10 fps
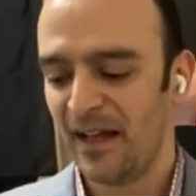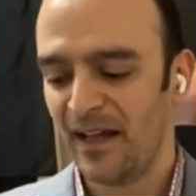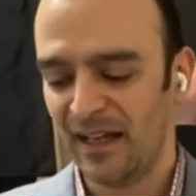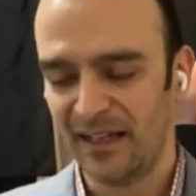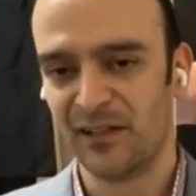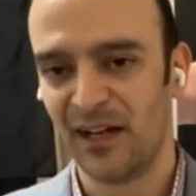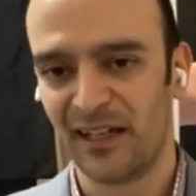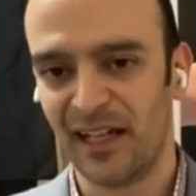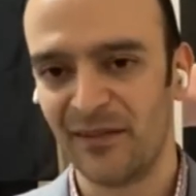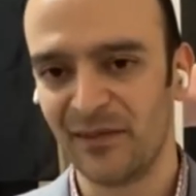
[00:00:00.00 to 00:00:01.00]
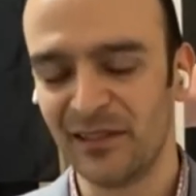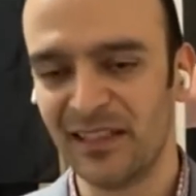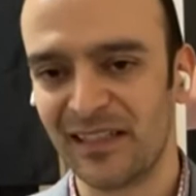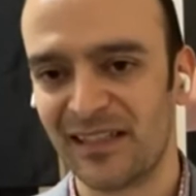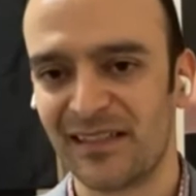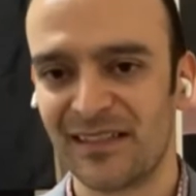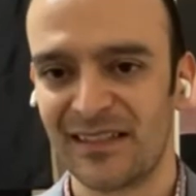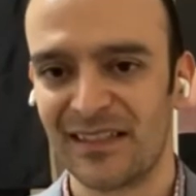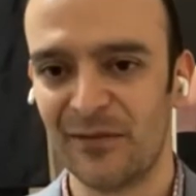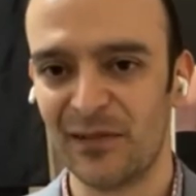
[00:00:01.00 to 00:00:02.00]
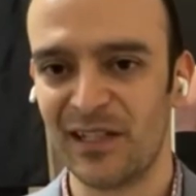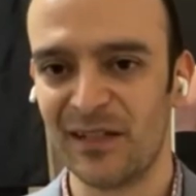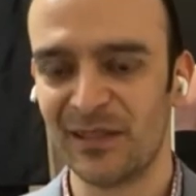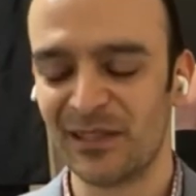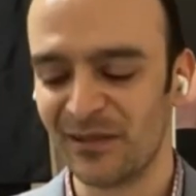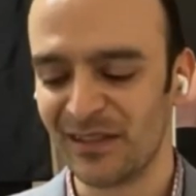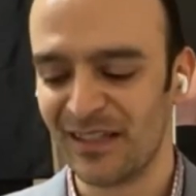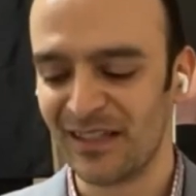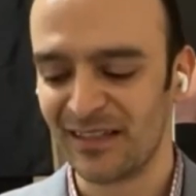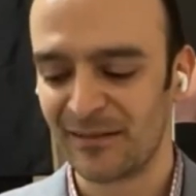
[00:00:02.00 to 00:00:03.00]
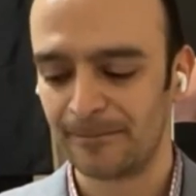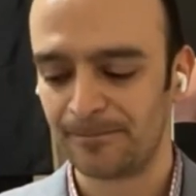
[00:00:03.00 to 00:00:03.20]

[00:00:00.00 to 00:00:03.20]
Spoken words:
And you're not going to have the leaks every time you go to test.